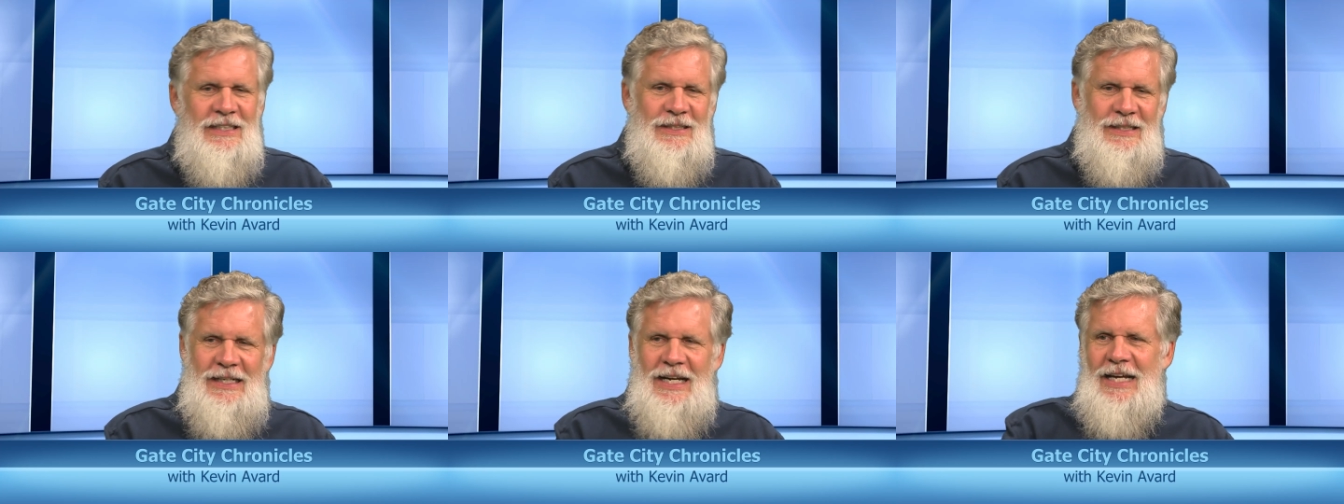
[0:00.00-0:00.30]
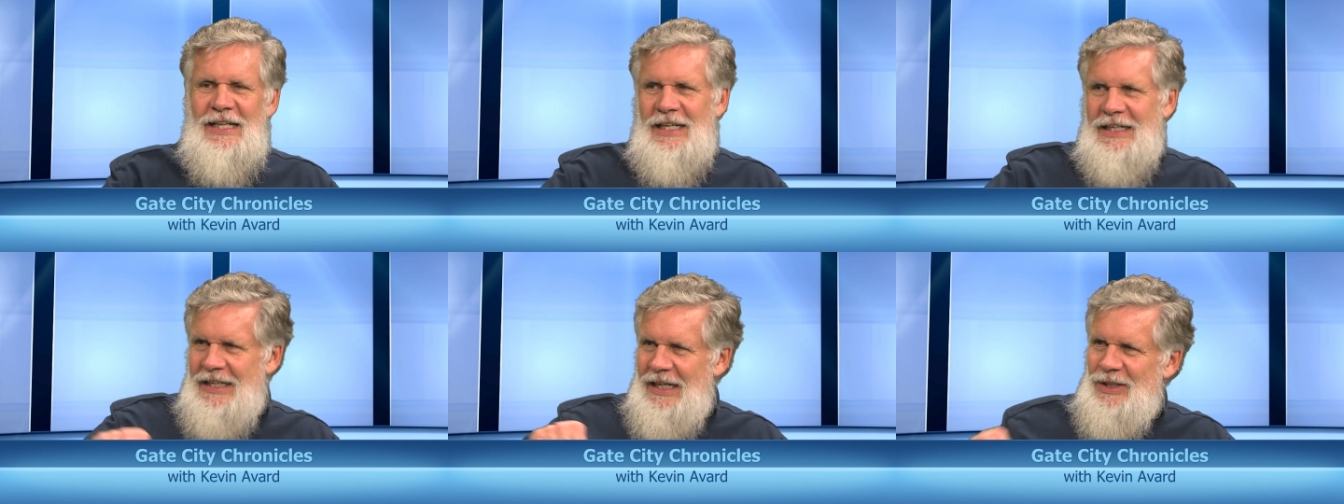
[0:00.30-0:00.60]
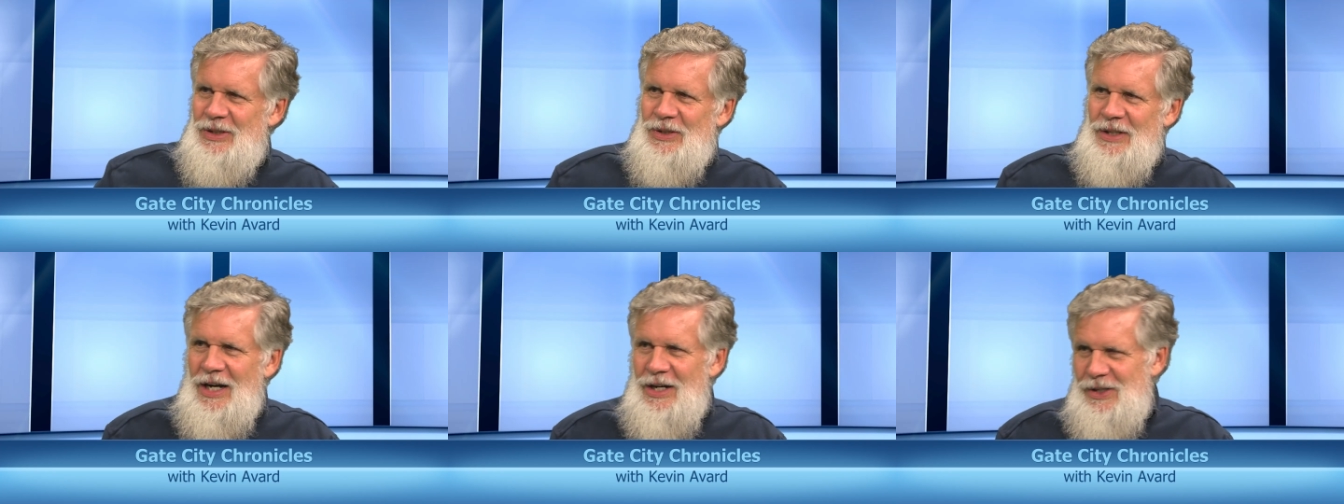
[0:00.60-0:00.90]
Today, the
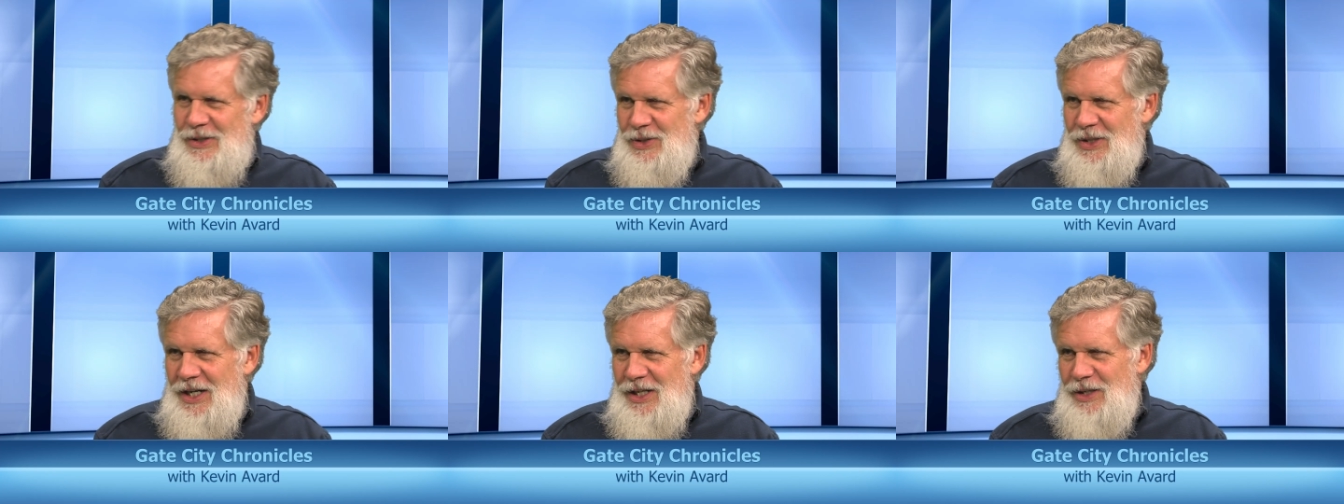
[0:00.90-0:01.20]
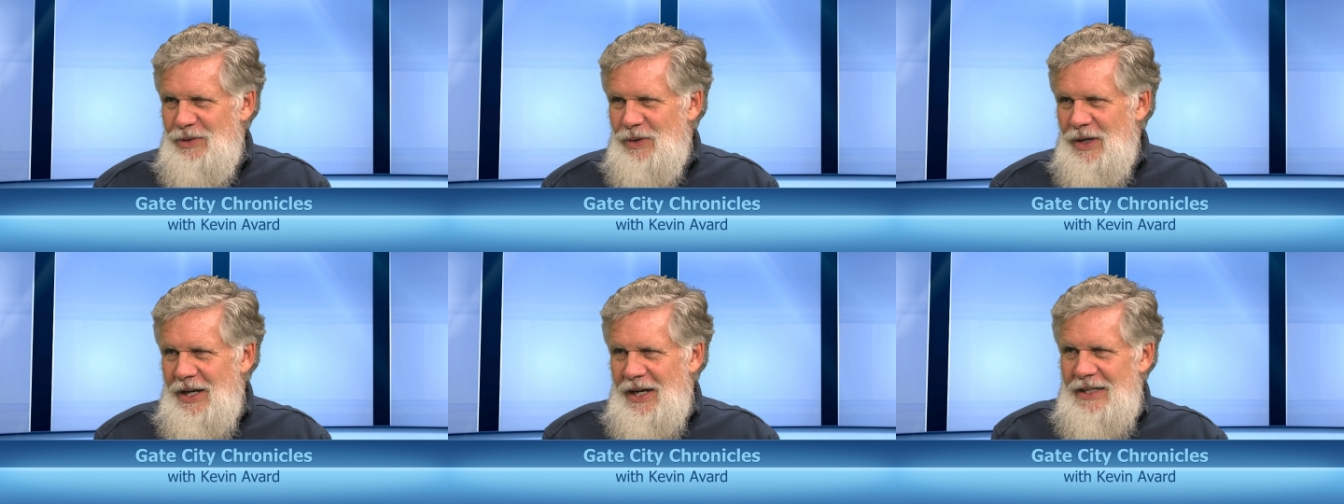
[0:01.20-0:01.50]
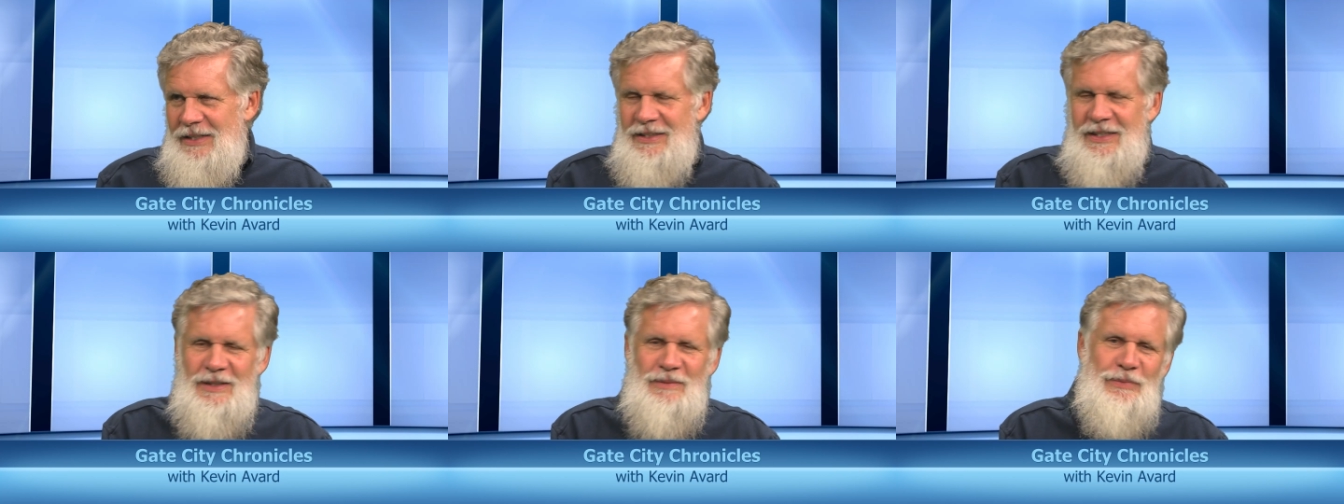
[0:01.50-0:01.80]
Kickstarter's on the
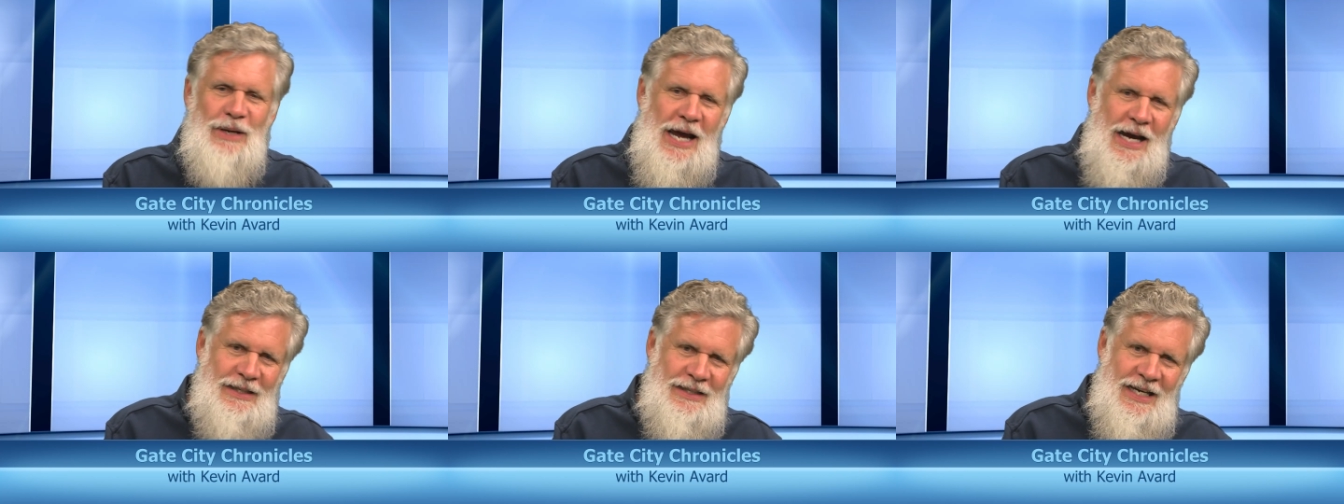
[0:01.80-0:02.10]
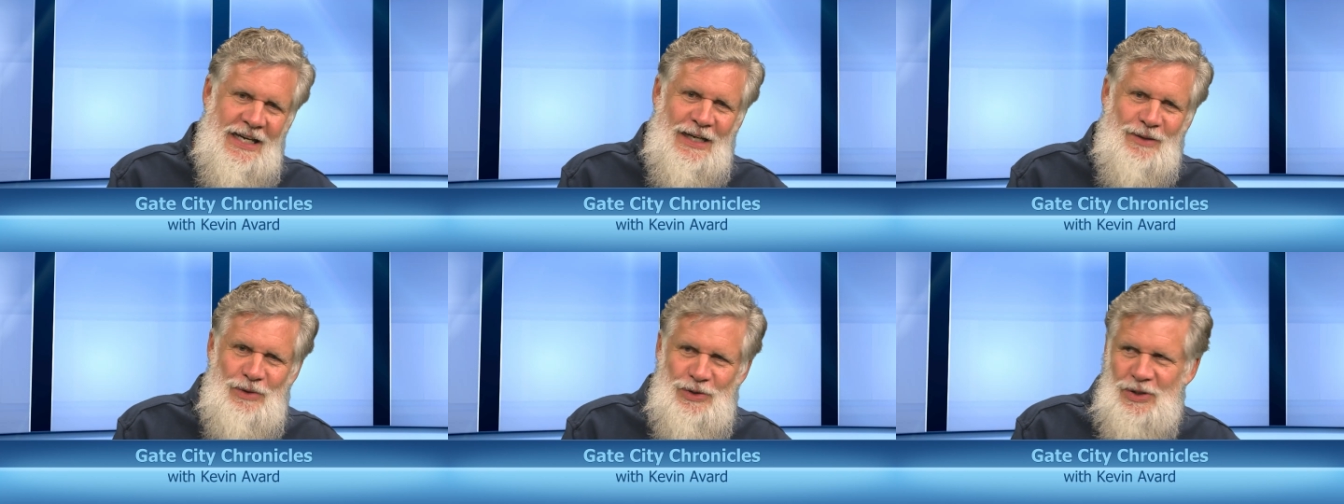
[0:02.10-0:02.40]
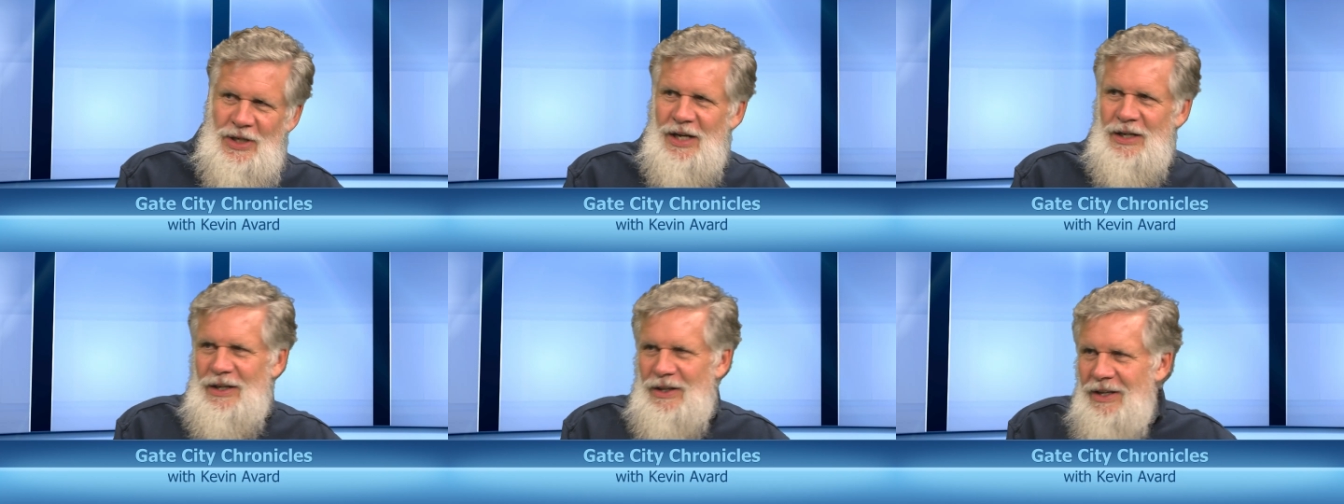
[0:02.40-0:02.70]
right. Back then, it
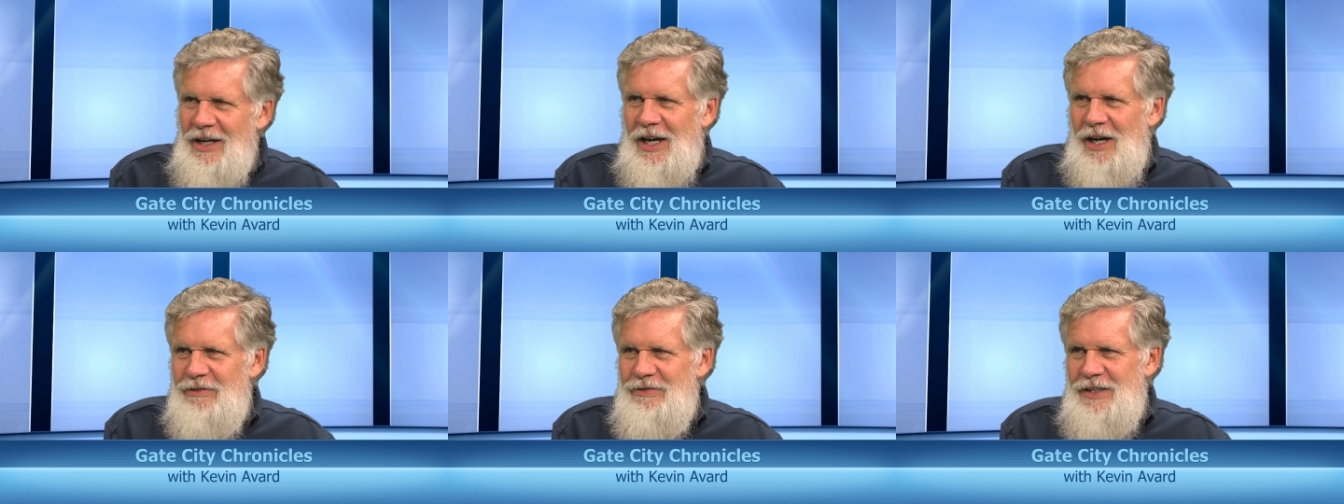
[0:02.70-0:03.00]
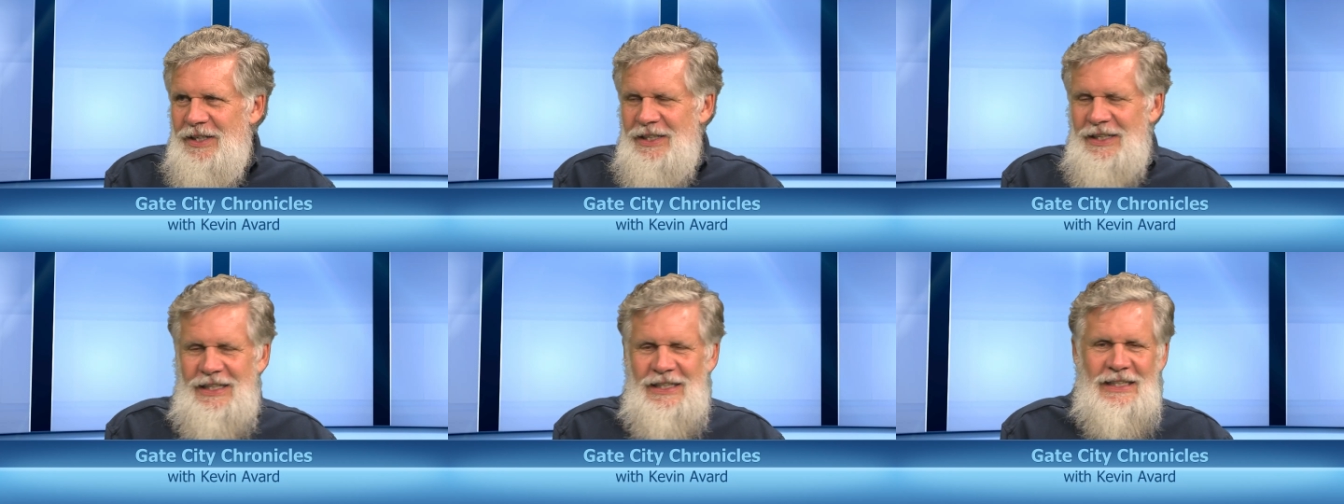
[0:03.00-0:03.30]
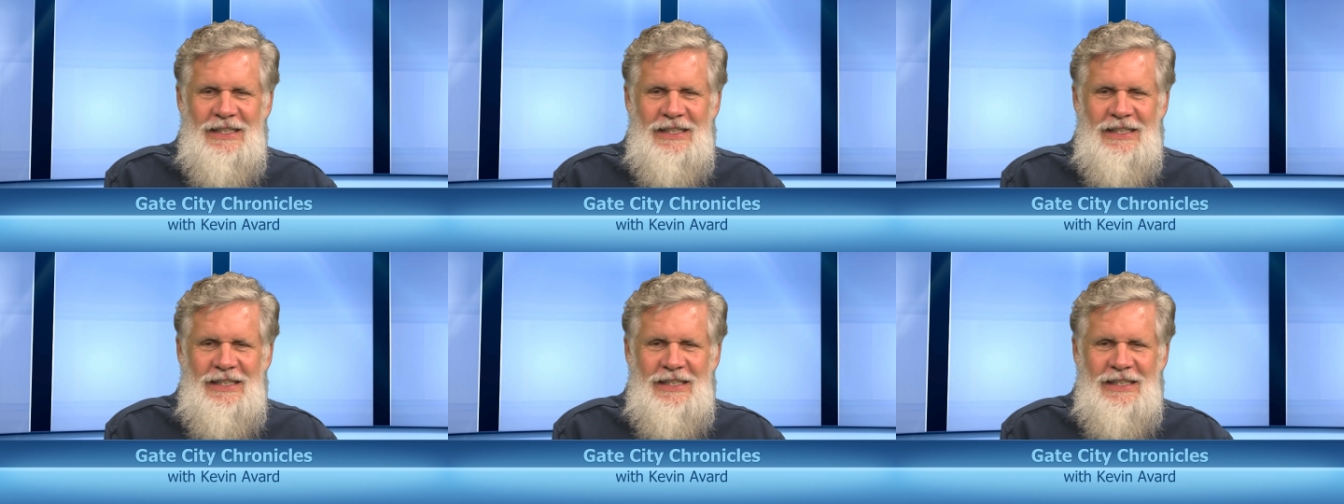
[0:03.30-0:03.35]
was on the left.